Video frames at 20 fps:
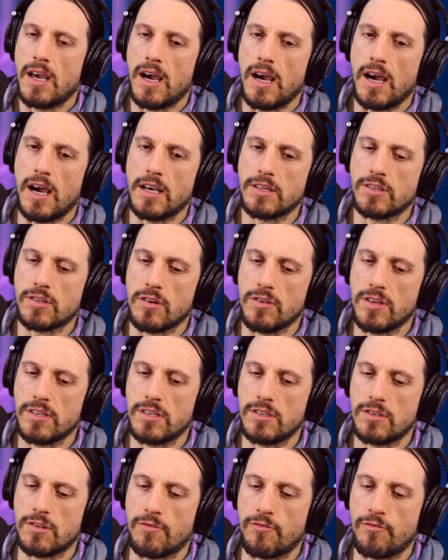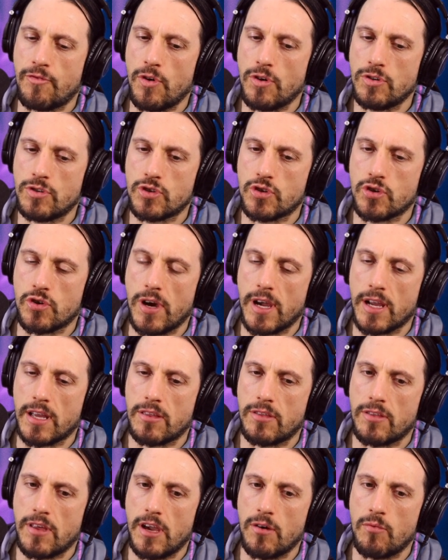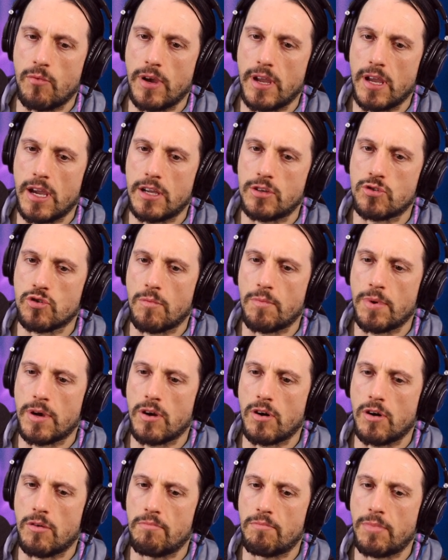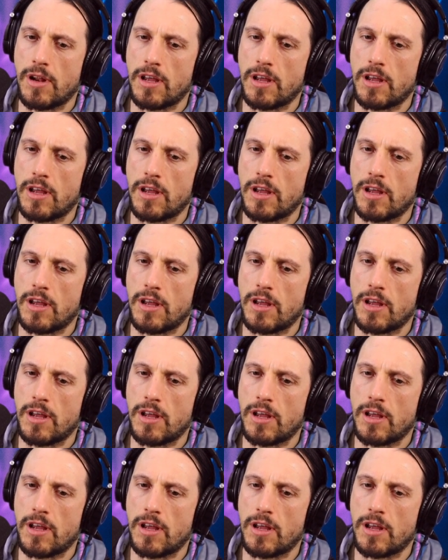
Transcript: Uh, so this is the first track that we are dropping on